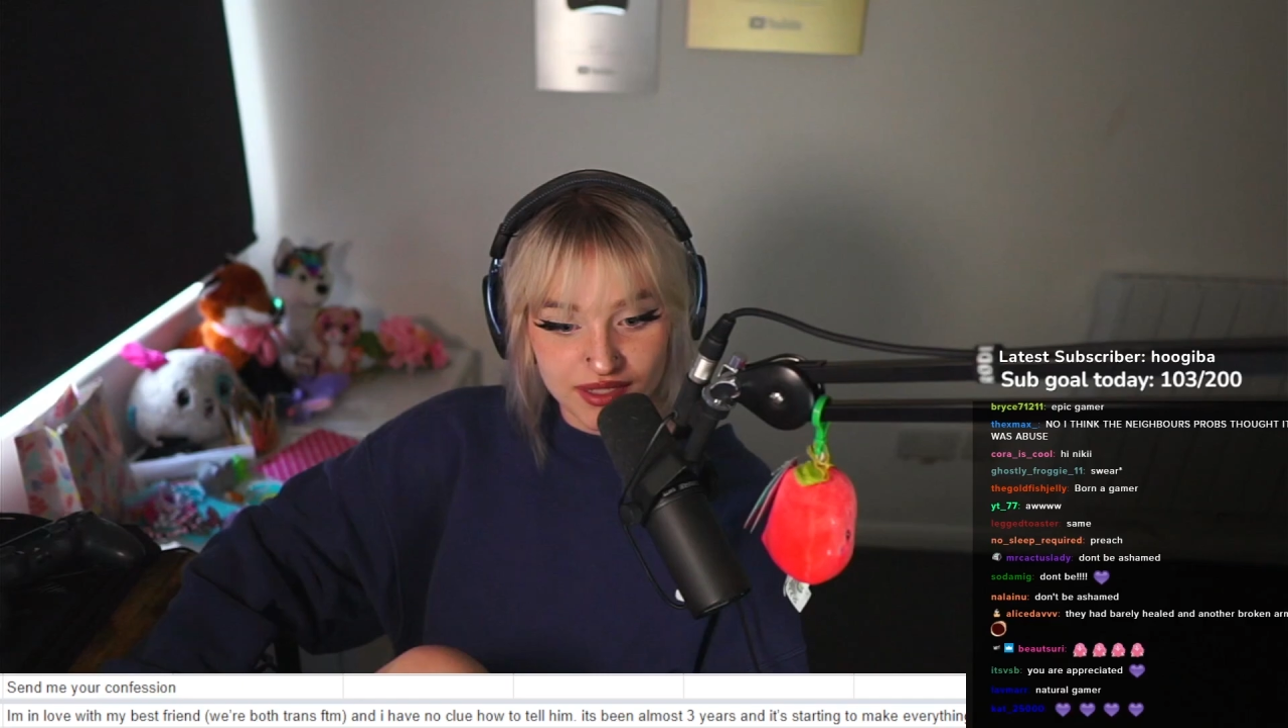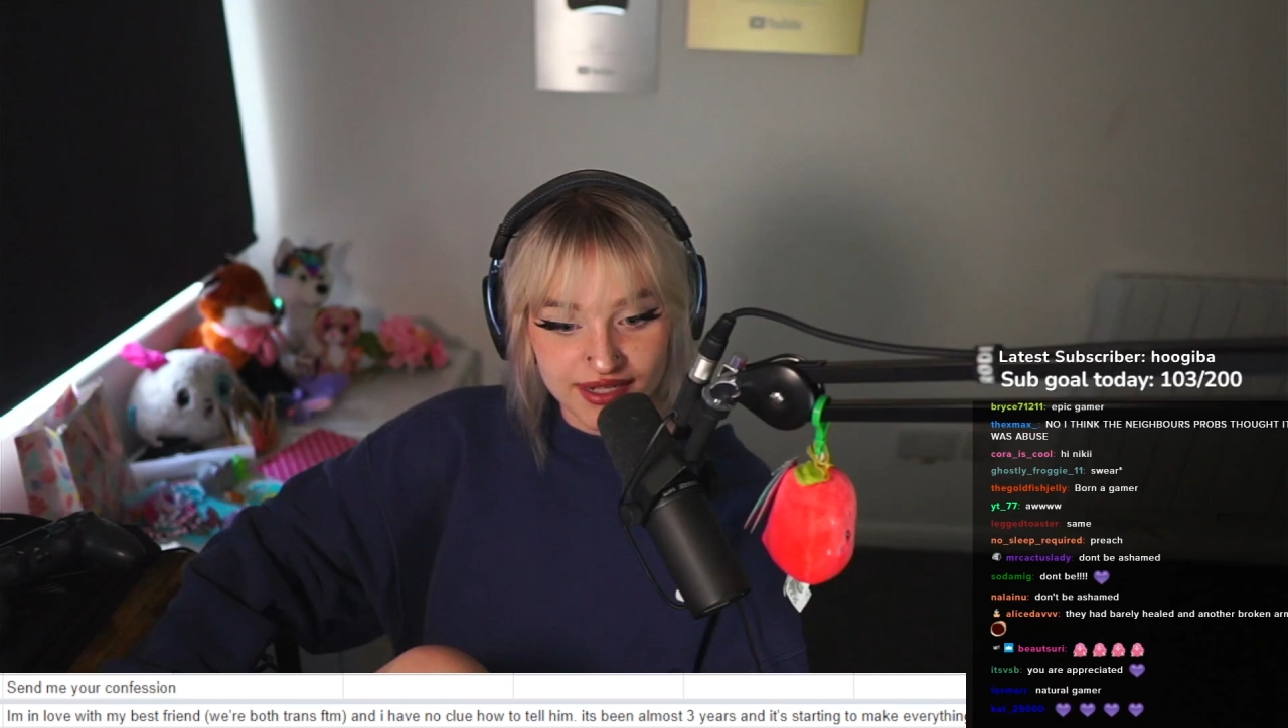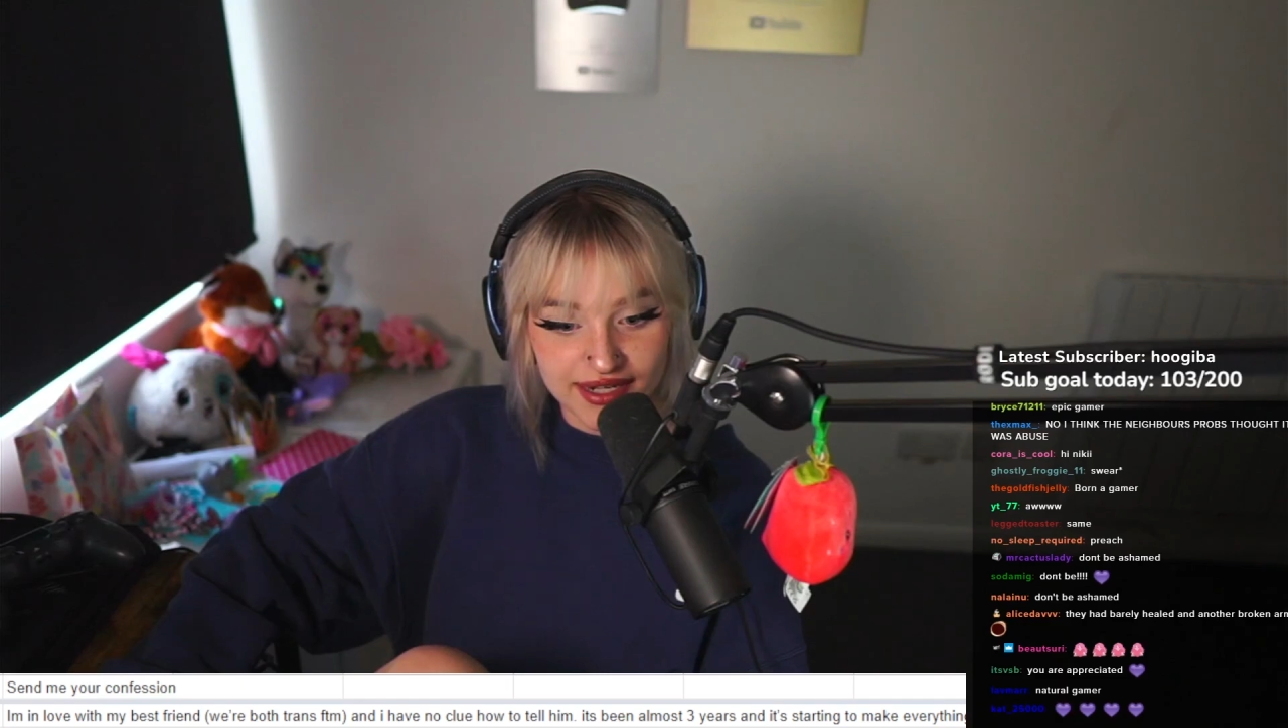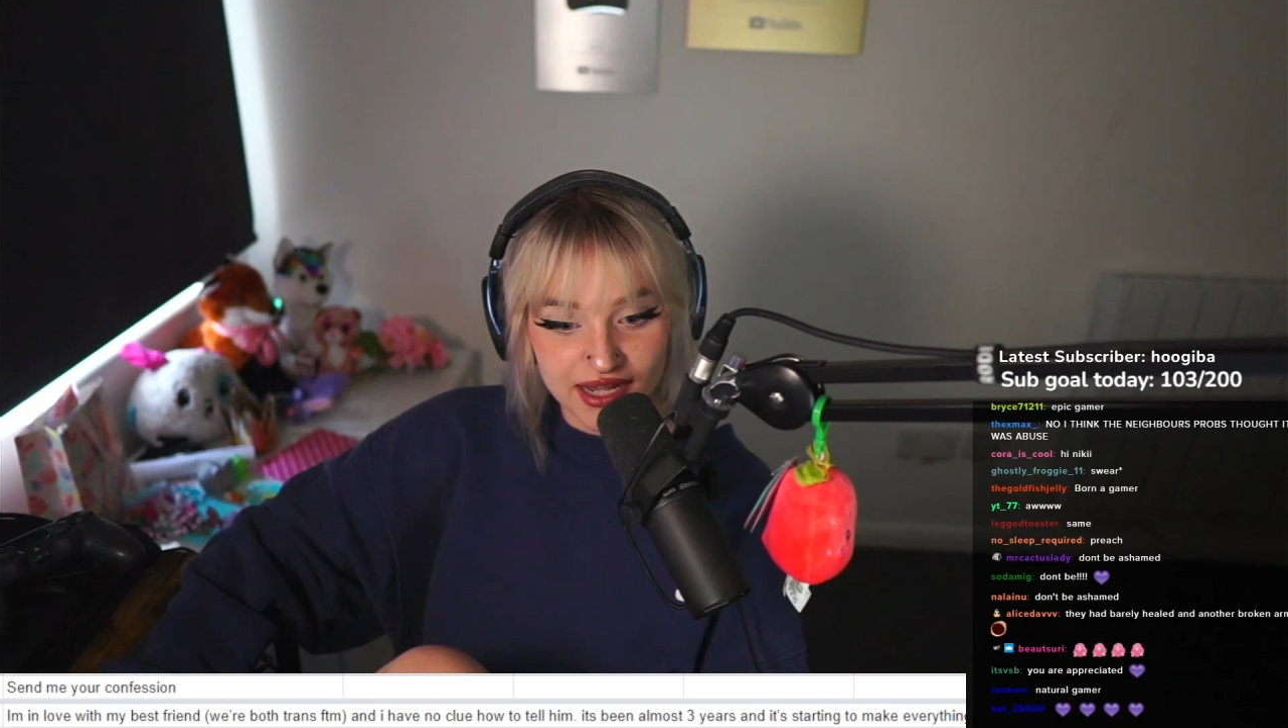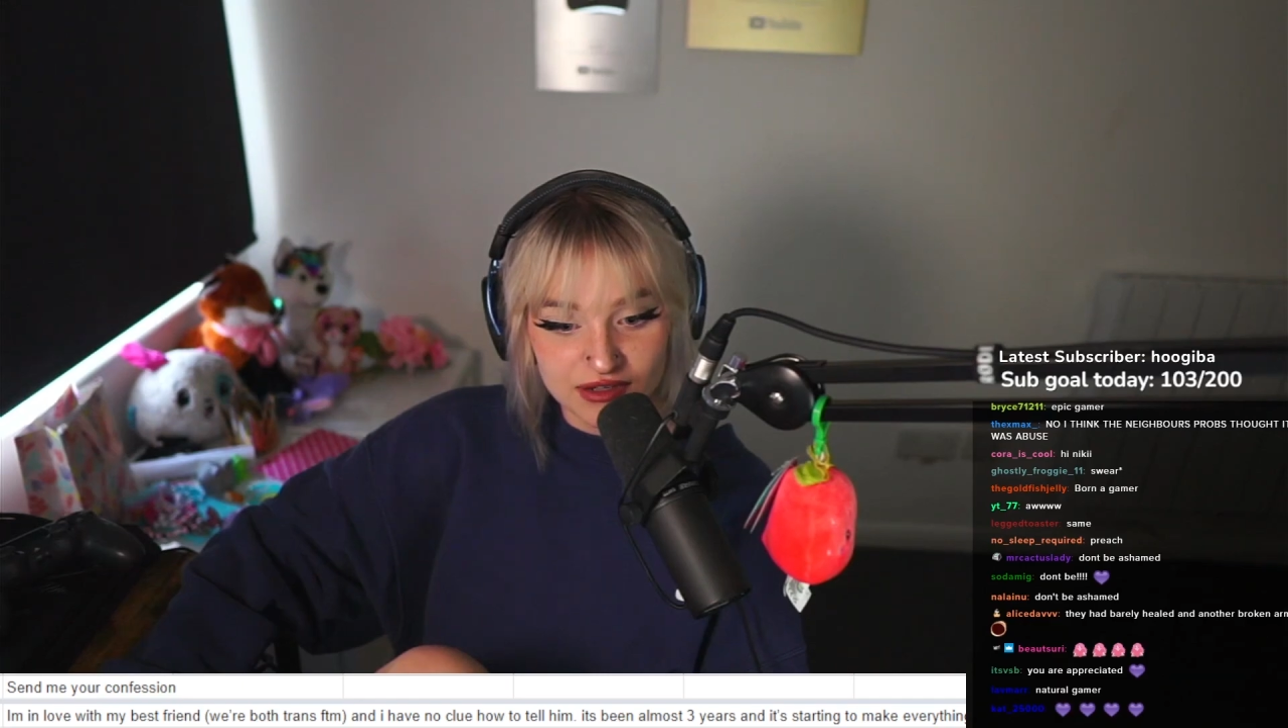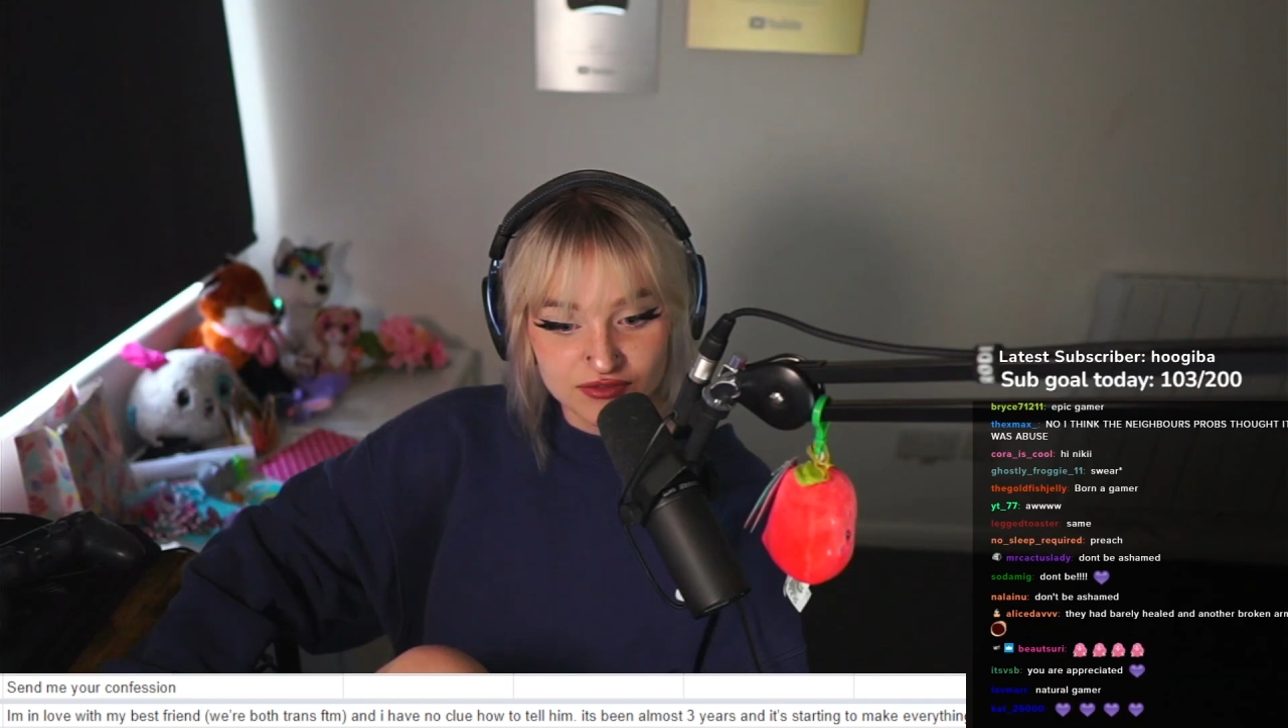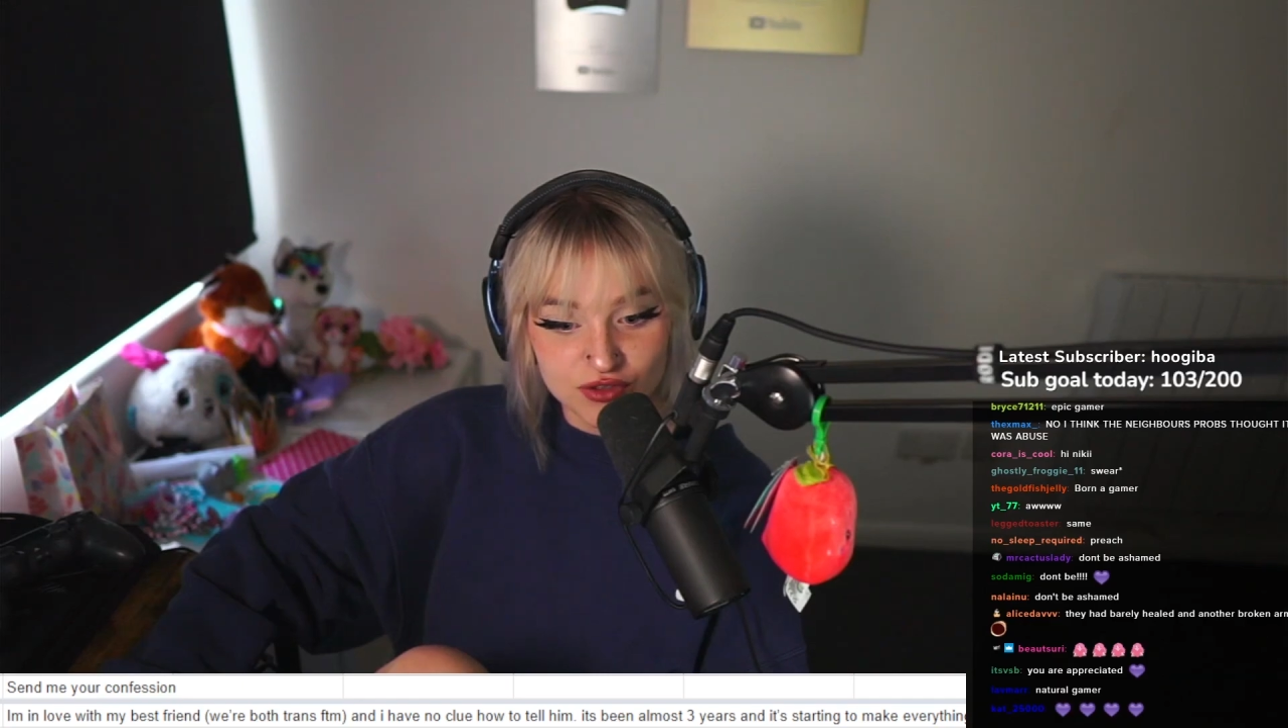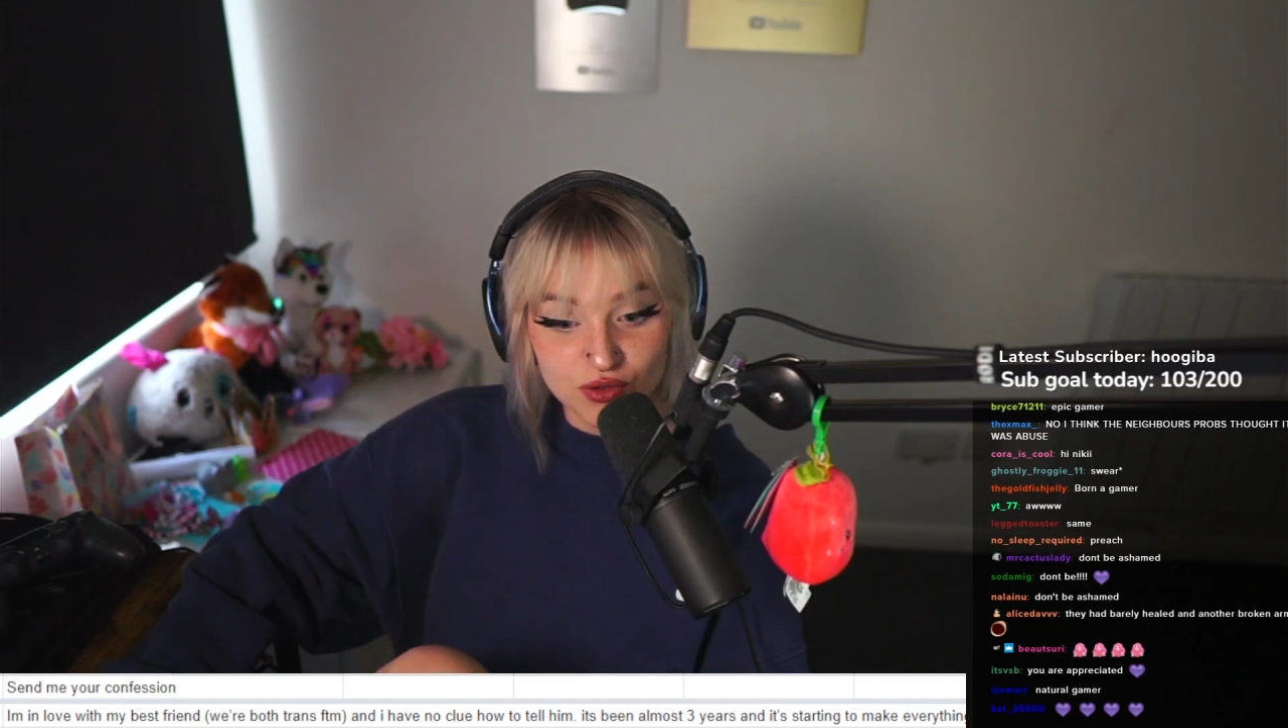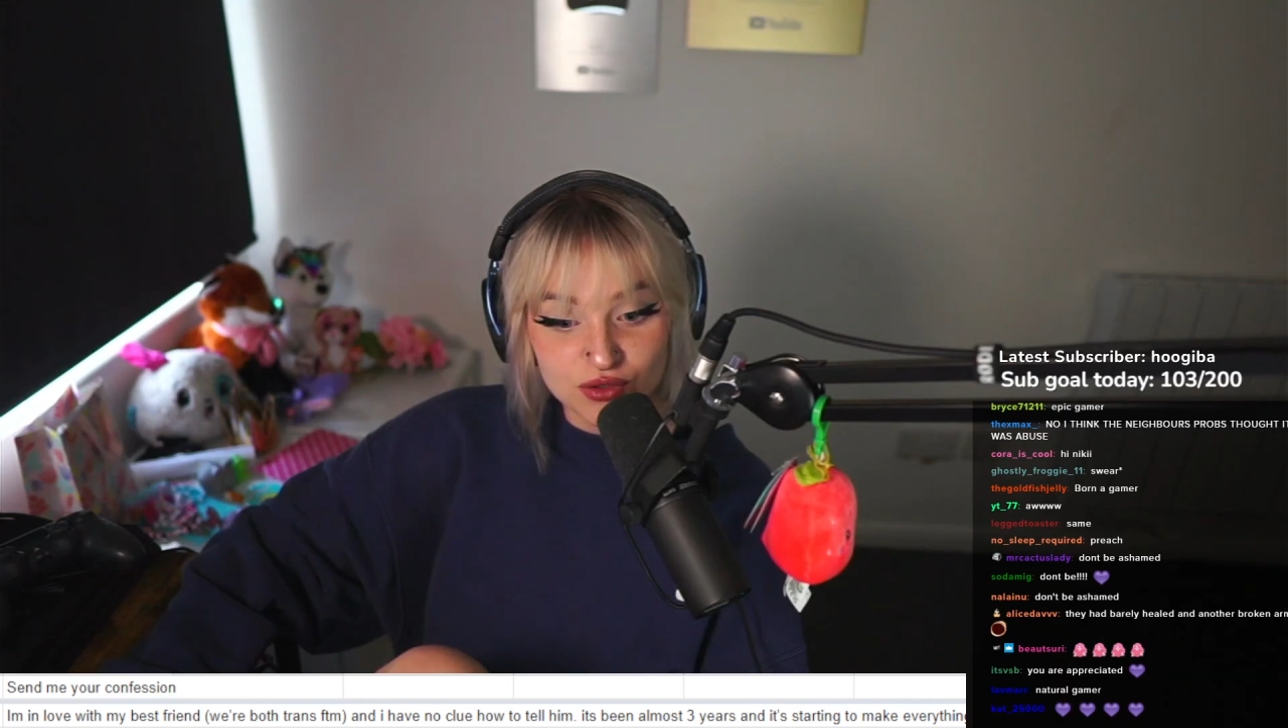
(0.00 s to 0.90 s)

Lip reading: and I have no